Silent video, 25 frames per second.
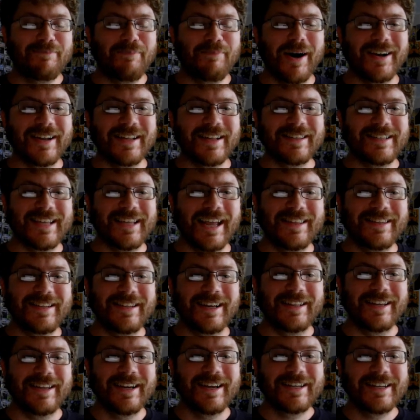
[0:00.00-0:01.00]
pun
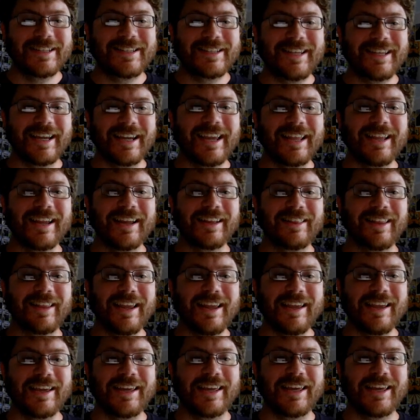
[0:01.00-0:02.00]
intended
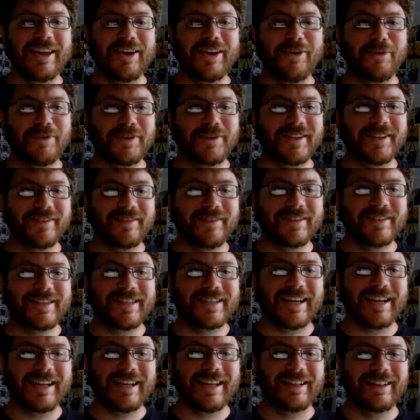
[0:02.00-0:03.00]
sickeningly cute,
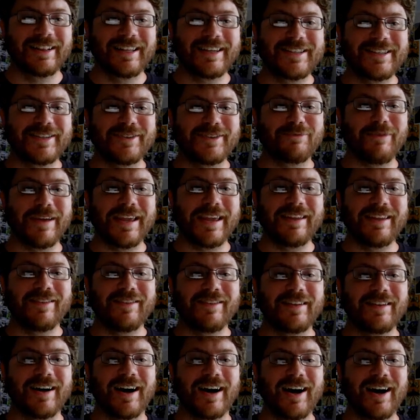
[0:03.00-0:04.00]
sickeningly sweet
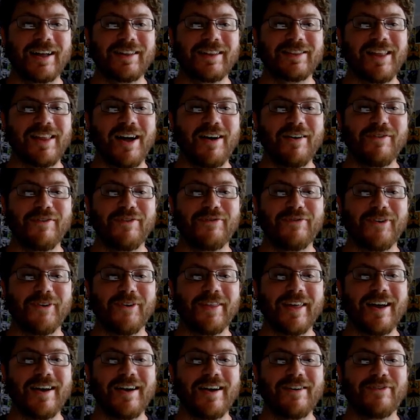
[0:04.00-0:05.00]
uh, love for
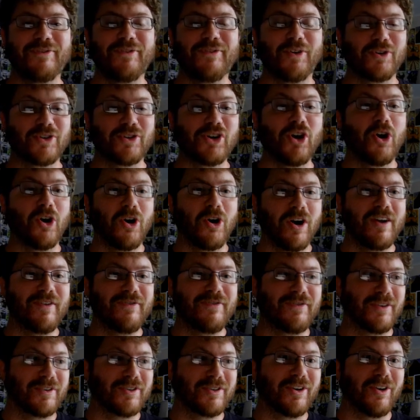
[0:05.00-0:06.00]
uh, uh for uh,
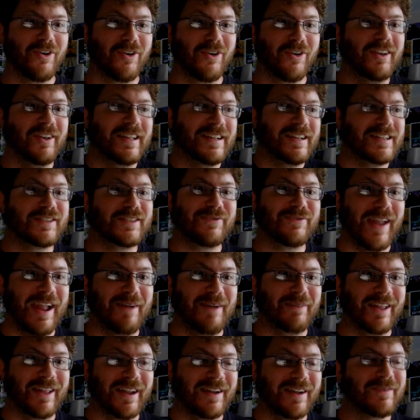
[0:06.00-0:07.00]
for Nurgle and his
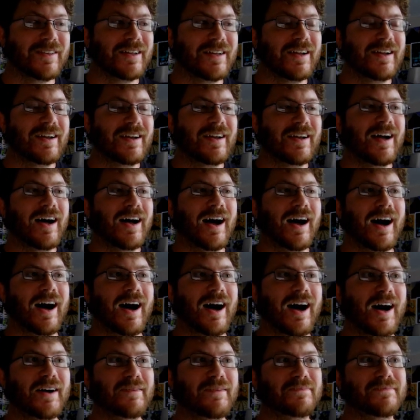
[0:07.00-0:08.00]
family.
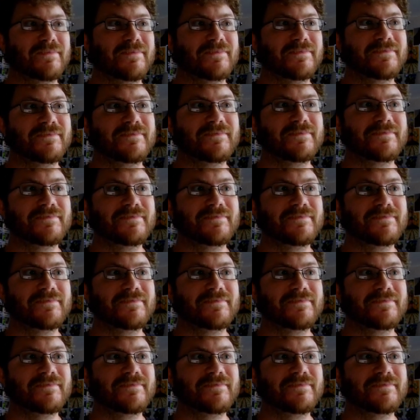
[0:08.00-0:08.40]
Um,